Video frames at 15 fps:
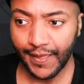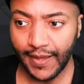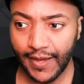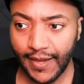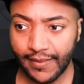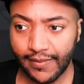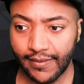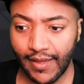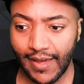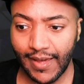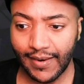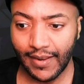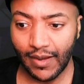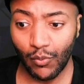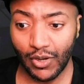
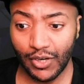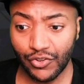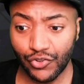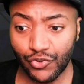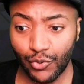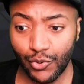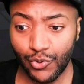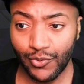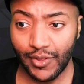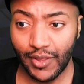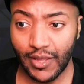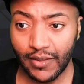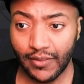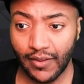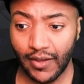Head-to-head. I wanted to show you the
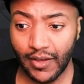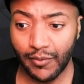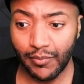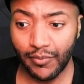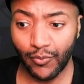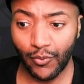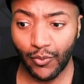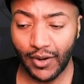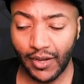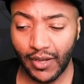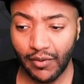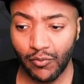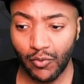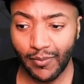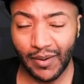head-to-head before I
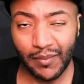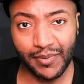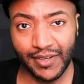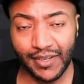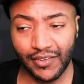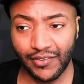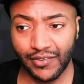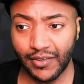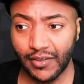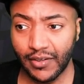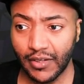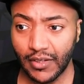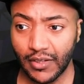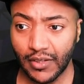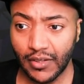give you my prediction.
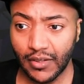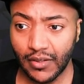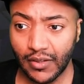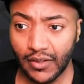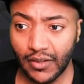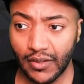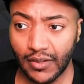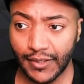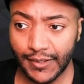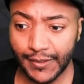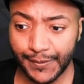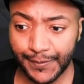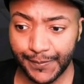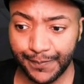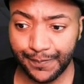
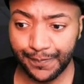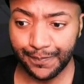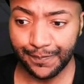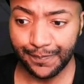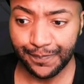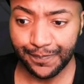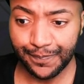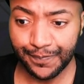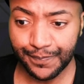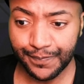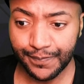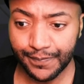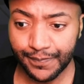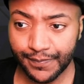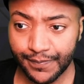
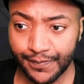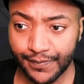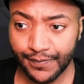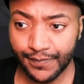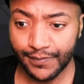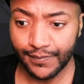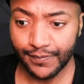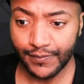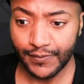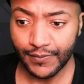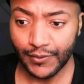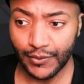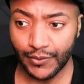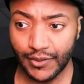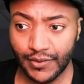
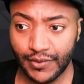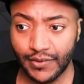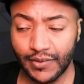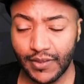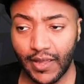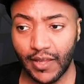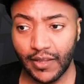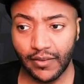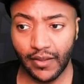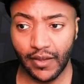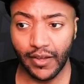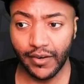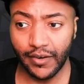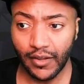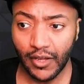So this is the
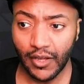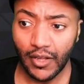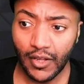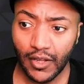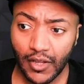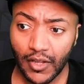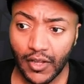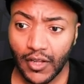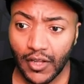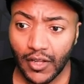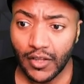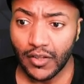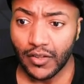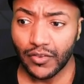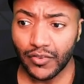head-to-head.
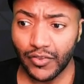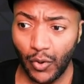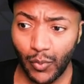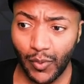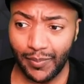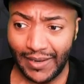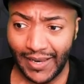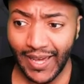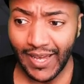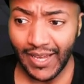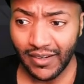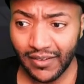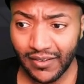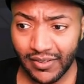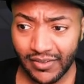So we
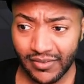played